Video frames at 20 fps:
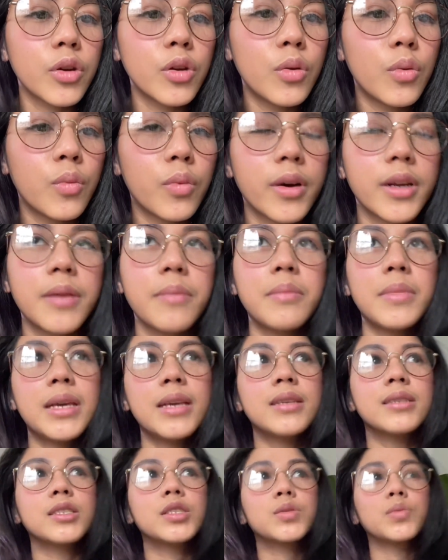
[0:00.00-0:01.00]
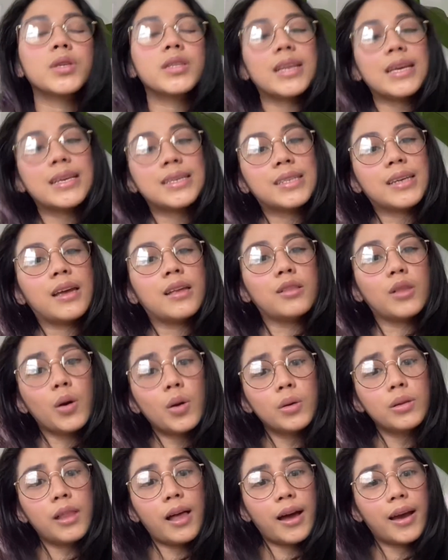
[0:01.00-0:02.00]
what it means when they say low
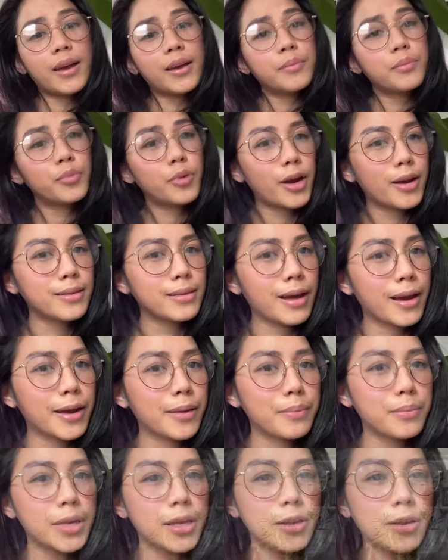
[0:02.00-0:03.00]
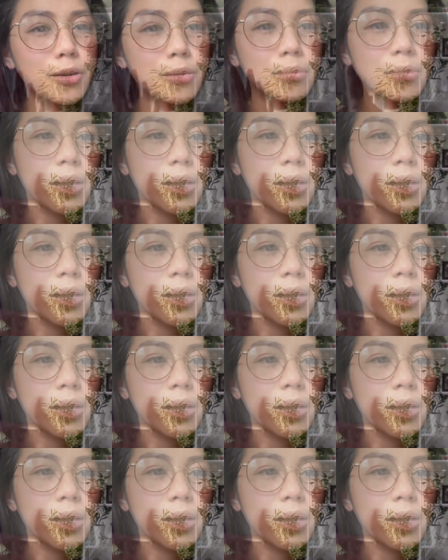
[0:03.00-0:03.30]
light, bright light, medium light.